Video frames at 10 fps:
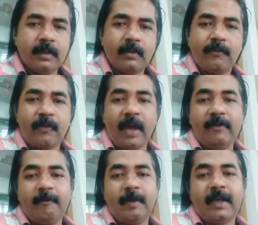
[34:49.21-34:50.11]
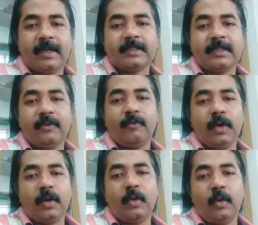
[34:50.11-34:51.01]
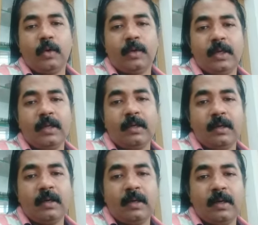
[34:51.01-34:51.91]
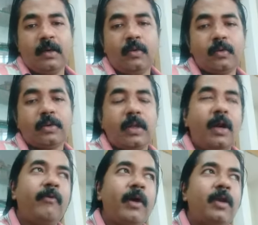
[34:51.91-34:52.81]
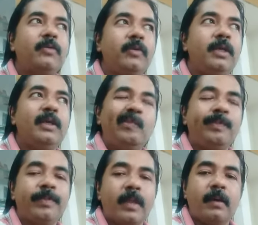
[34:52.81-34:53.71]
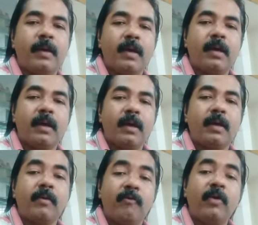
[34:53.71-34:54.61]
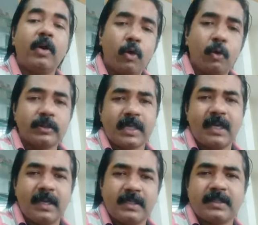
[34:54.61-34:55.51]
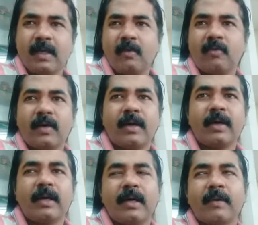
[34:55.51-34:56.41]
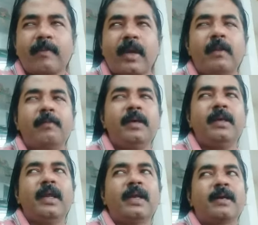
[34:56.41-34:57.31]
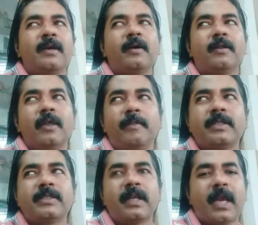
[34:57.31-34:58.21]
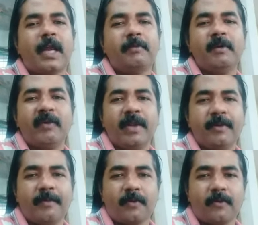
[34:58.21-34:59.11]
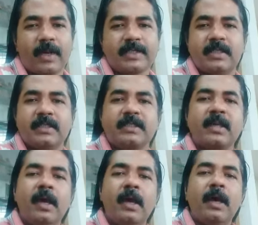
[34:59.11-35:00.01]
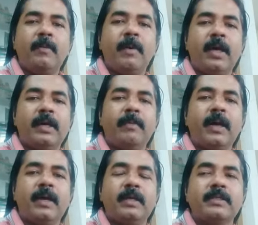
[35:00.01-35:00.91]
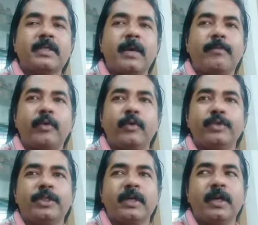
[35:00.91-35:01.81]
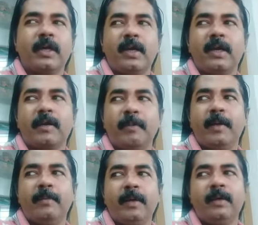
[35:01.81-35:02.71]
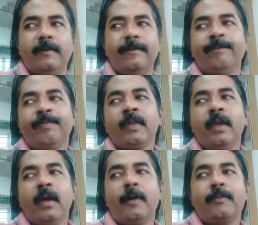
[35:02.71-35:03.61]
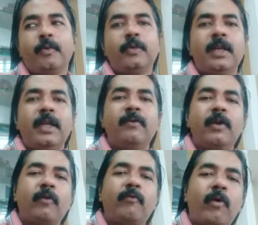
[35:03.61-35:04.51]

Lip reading: 5 planets in Virgo in Uttara-Phalguni. Virgo sign itself can be like the person can be very perfectionist by his approach. It may be up to the level of